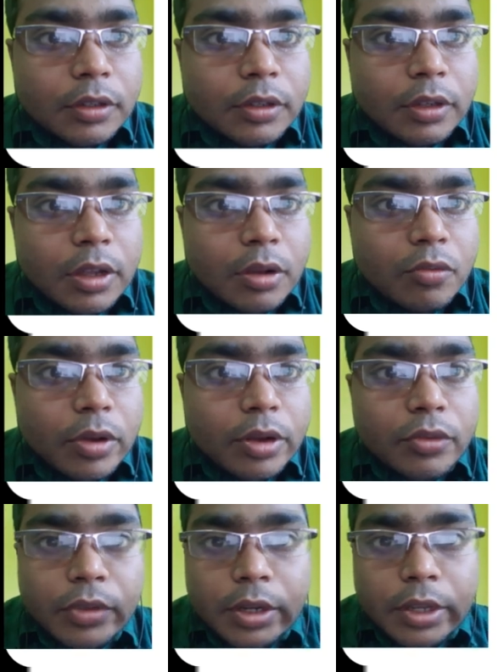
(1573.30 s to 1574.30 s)
Now
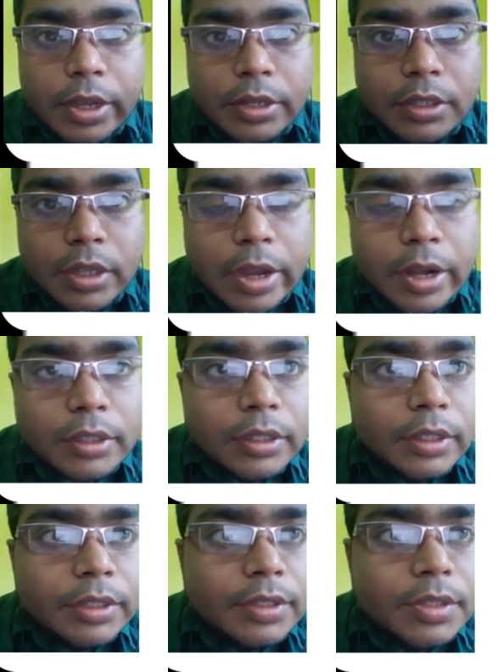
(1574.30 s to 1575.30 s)
what we are getting at the
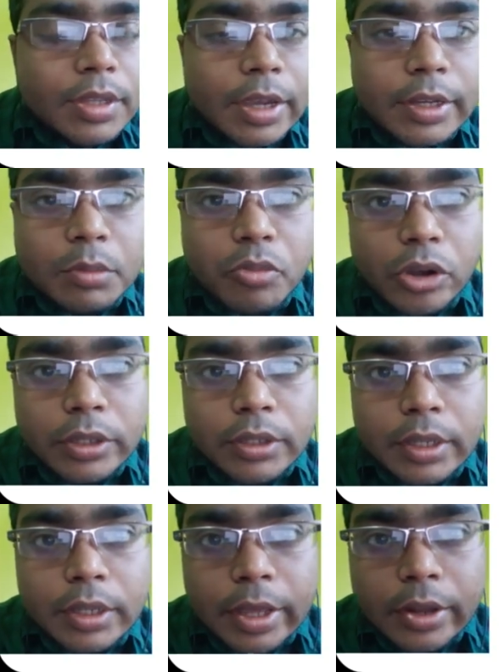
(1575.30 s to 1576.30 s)
inside point,
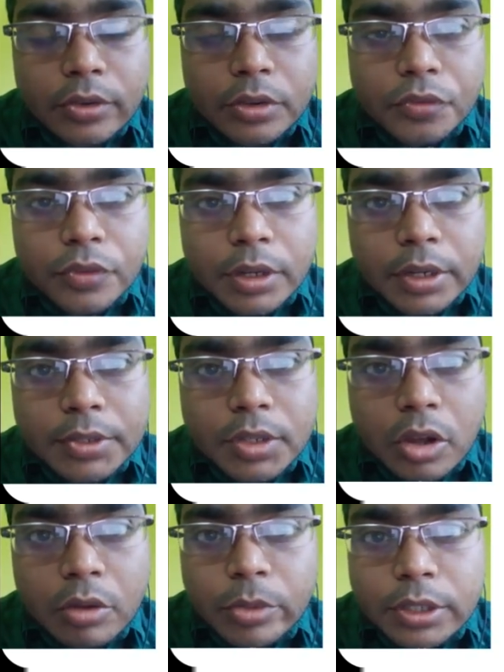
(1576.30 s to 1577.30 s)
the electric field is
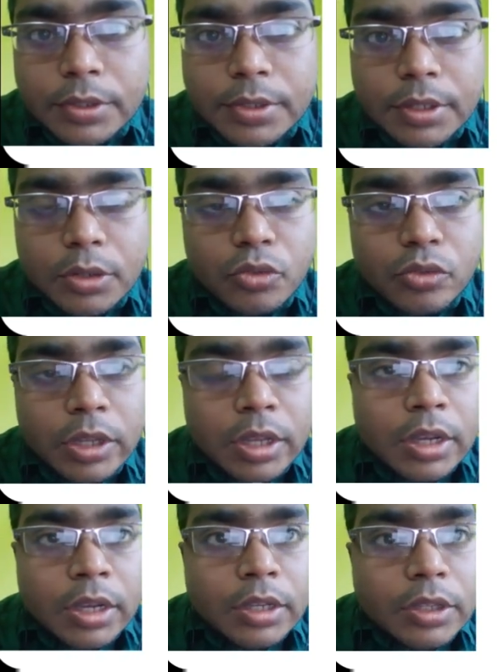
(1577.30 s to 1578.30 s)
how much? 0.
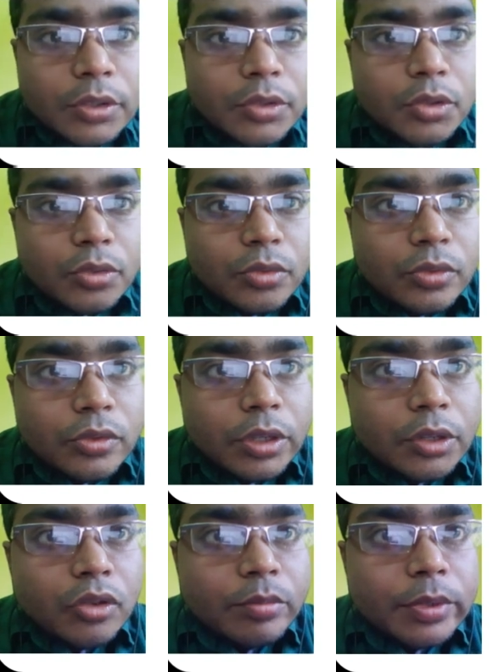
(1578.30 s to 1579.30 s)
So
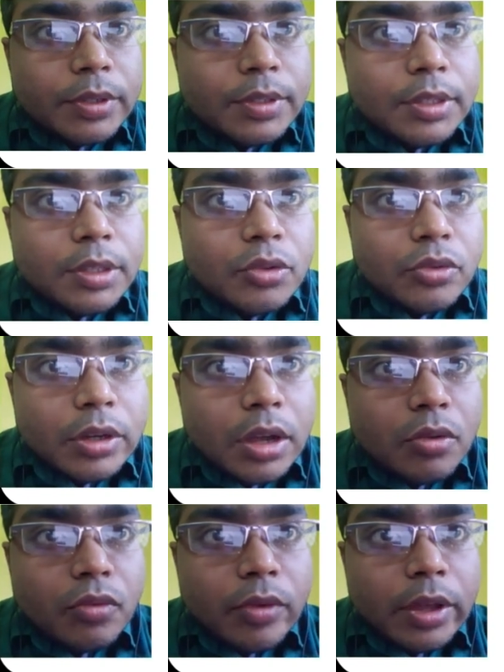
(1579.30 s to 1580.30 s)
it will be 0
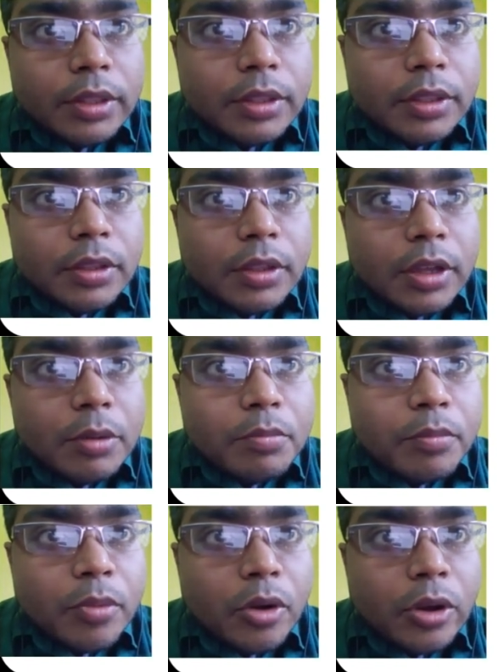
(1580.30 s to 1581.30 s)
now when the
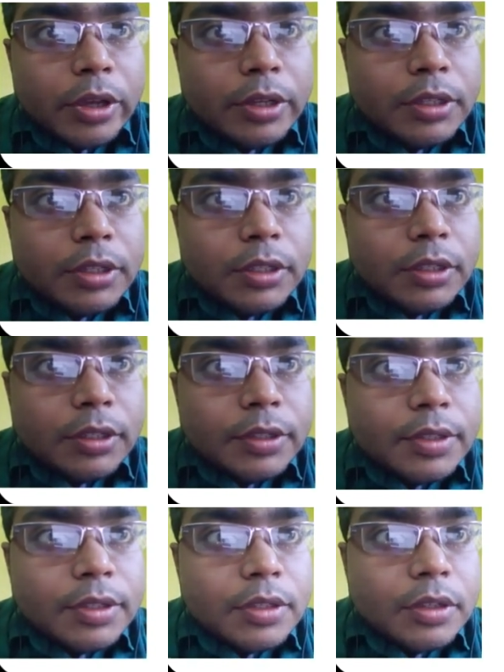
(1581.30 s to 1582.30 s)
point
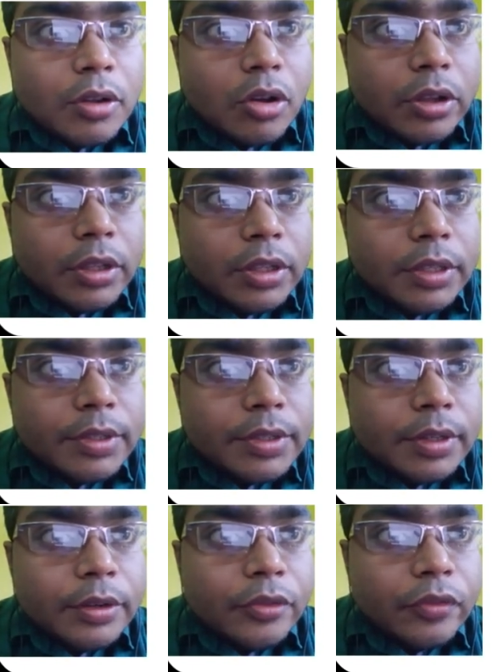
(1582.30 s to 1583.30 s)
is on the
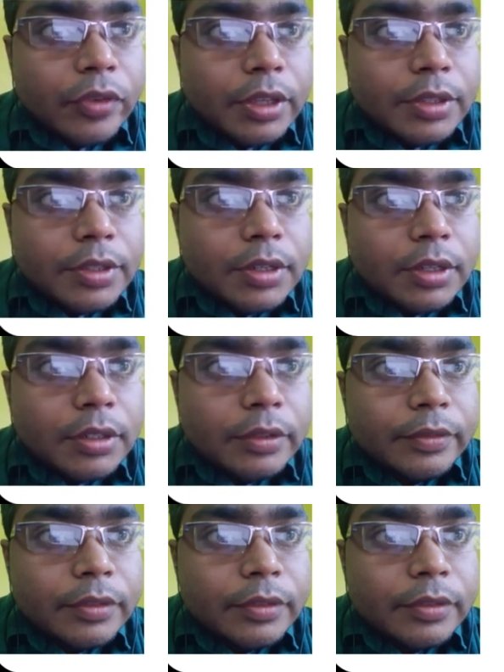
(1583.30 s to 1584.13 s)
surface, right?